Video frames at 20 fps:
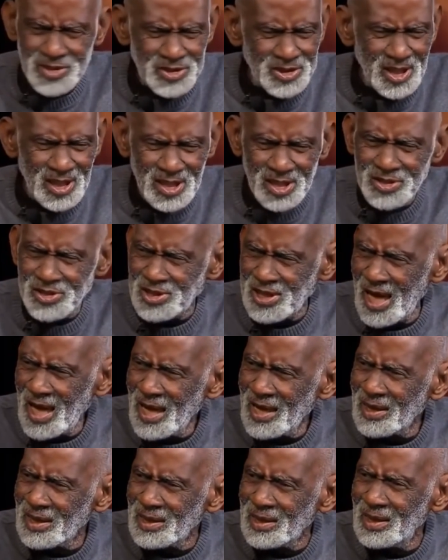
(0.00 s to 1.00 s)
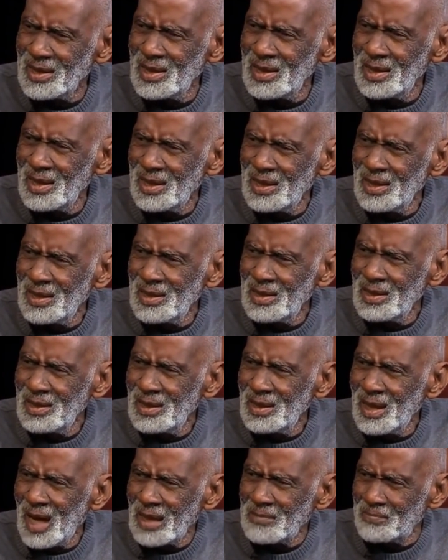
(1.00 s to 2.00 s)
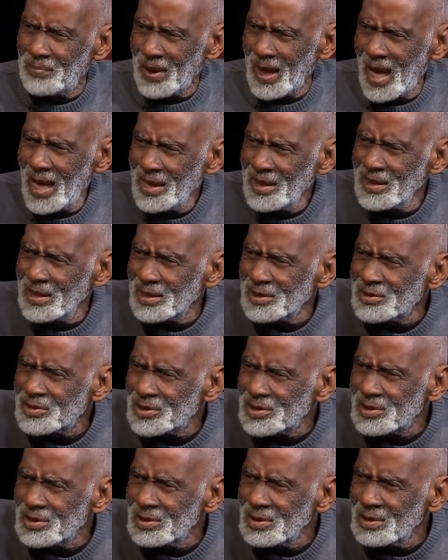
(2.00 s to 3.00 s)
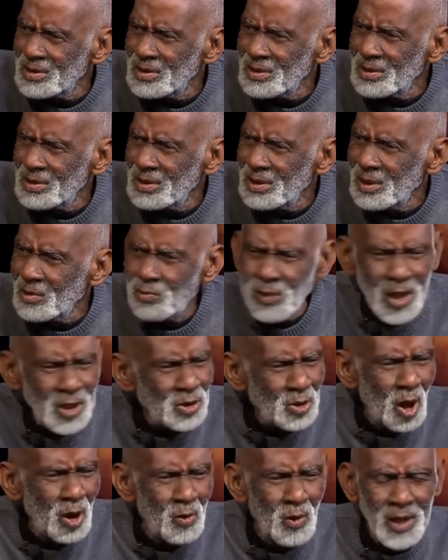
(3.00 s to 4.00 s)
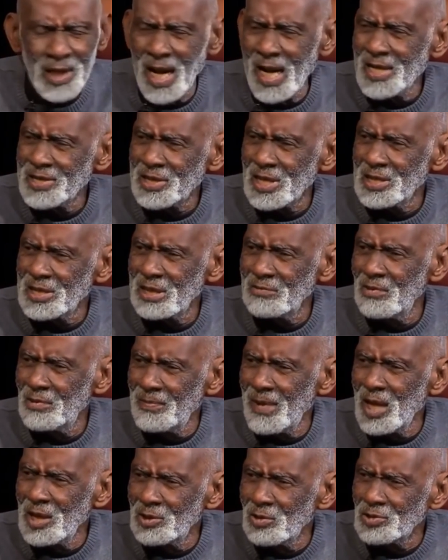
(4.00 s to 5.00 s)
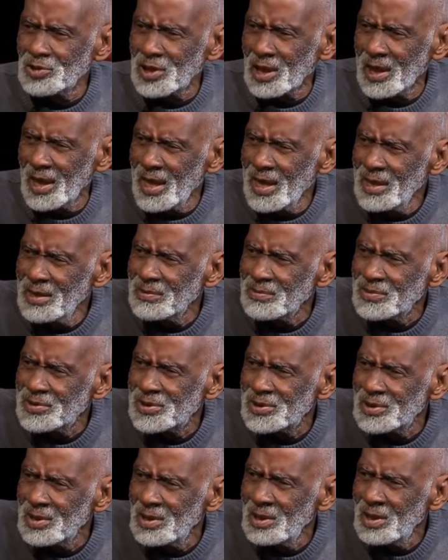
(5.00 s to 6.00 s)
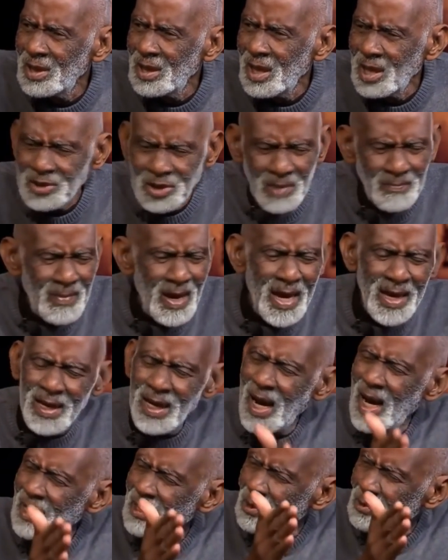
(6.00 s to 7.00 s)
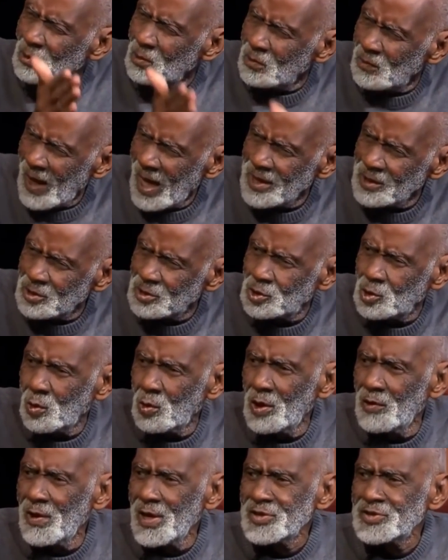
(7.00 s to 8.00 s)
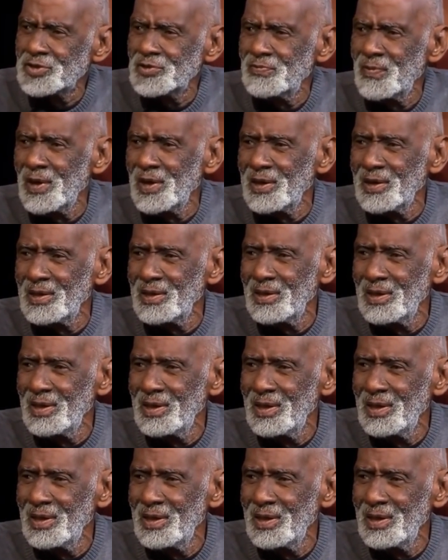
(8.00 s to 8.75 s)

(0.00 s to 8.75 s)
and sickle cell and blindness when no one else has ever made those claims? The man had a right to arrest me,